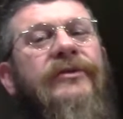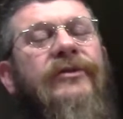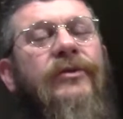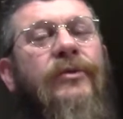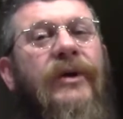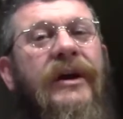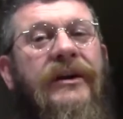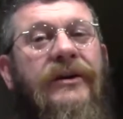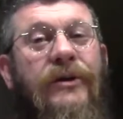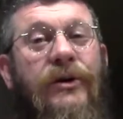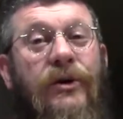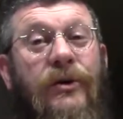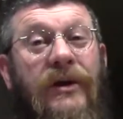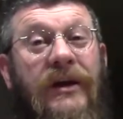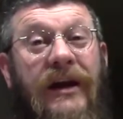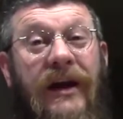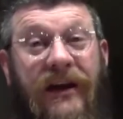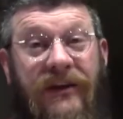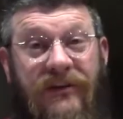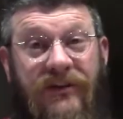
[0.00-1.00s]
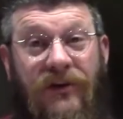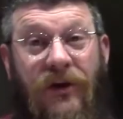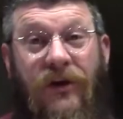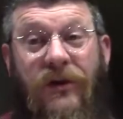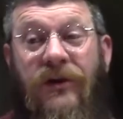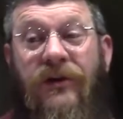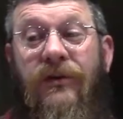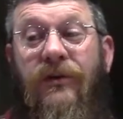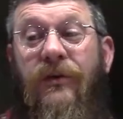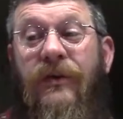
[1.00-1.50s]
to a degree, I
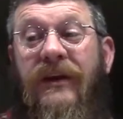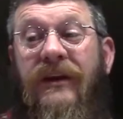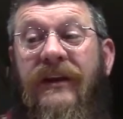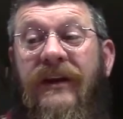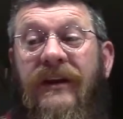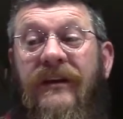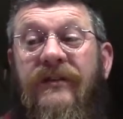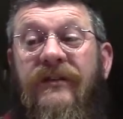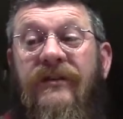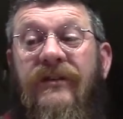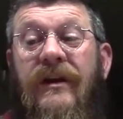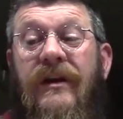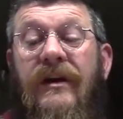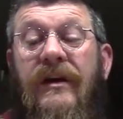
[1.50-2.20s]
started doing this